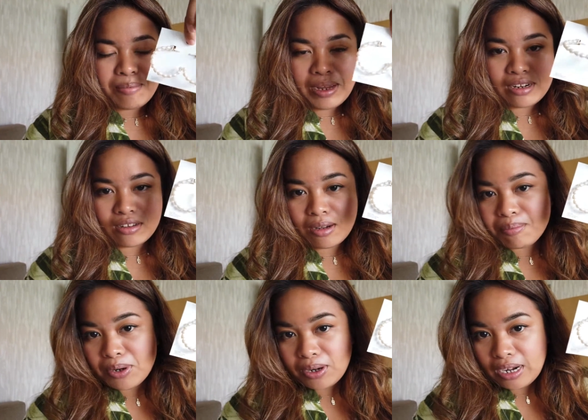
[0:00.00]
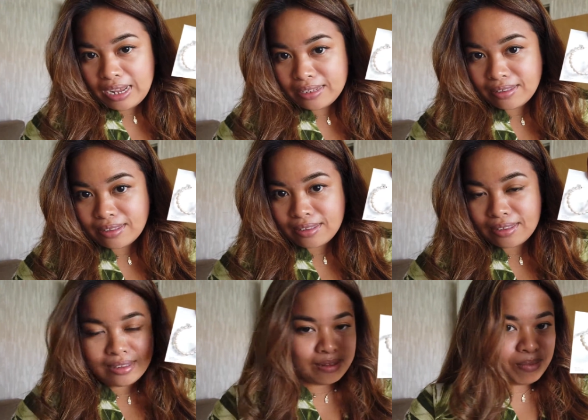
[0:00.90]
Para siyang perlas.
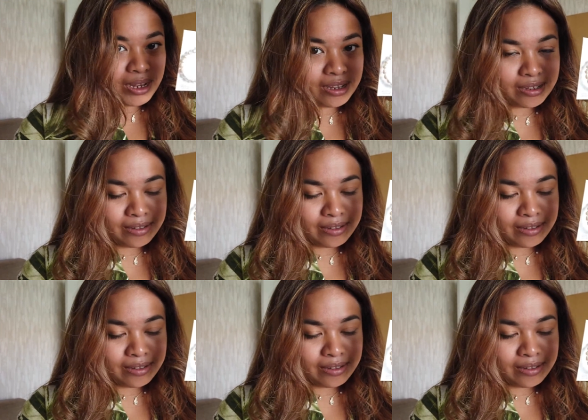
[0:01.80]
Diba?